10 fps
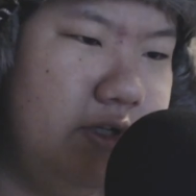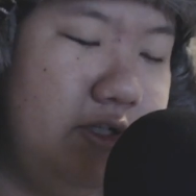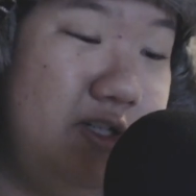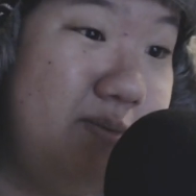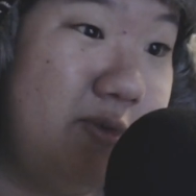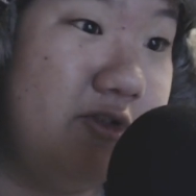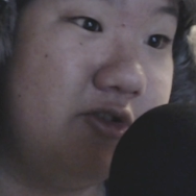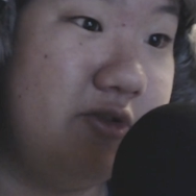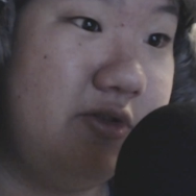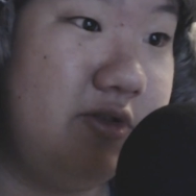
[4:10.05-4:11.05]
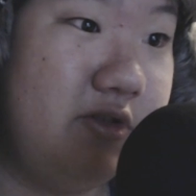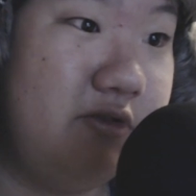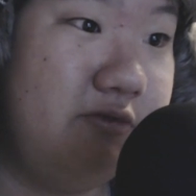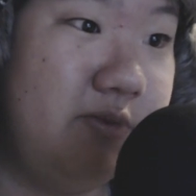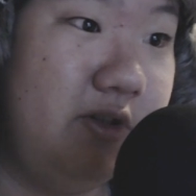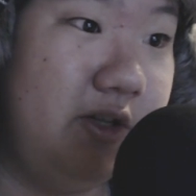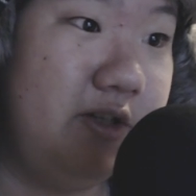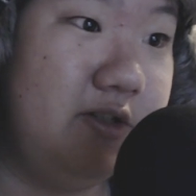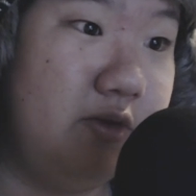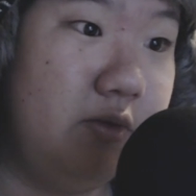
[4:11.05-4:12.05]
It's just personal stuff, but I
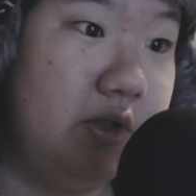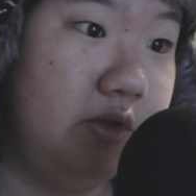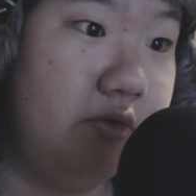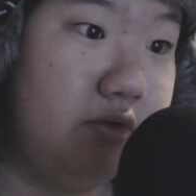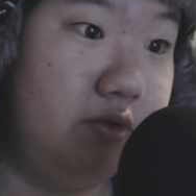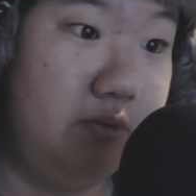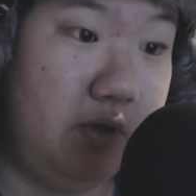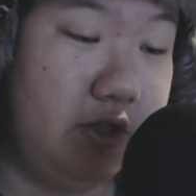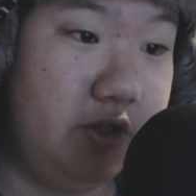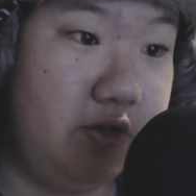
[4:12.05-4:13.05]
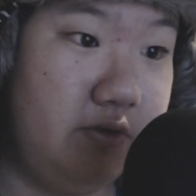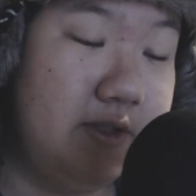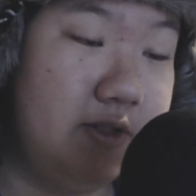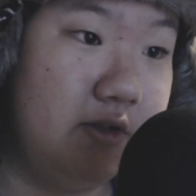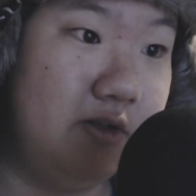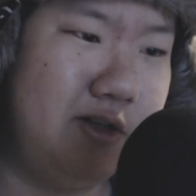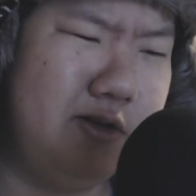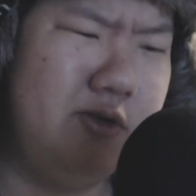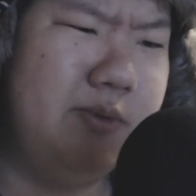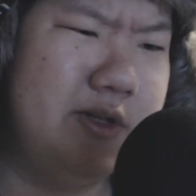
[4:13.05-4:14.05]
just don't want to go too much into it, so I
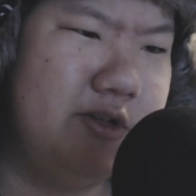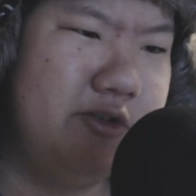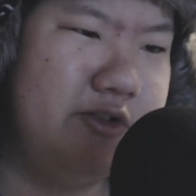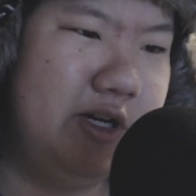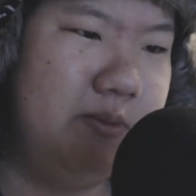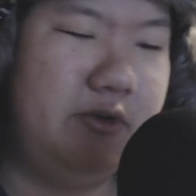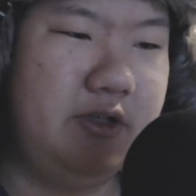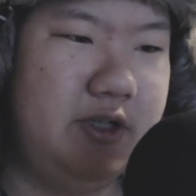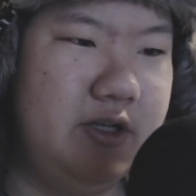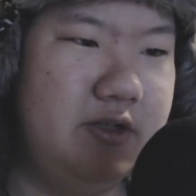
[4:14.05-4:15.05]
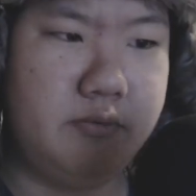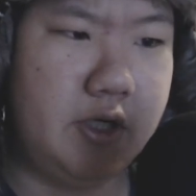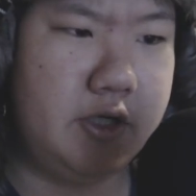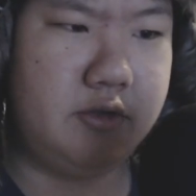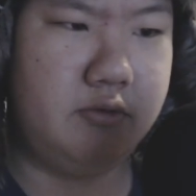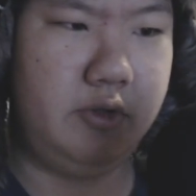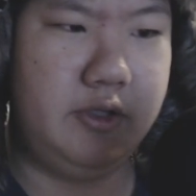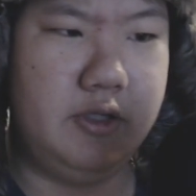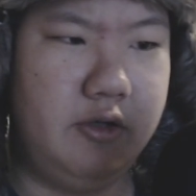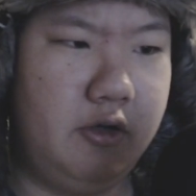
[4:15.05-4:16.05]
hope that's understandable to you guys. That's
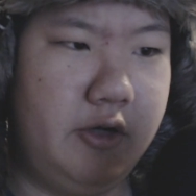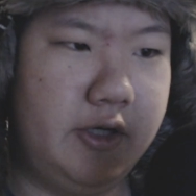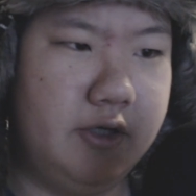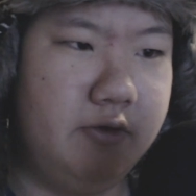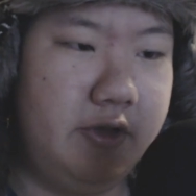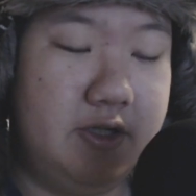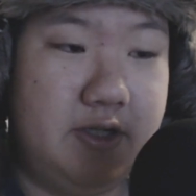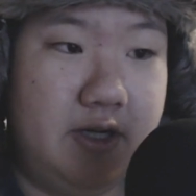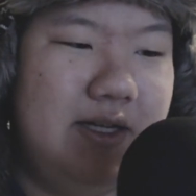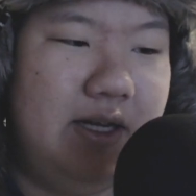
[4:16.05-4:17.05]
really all I can really say.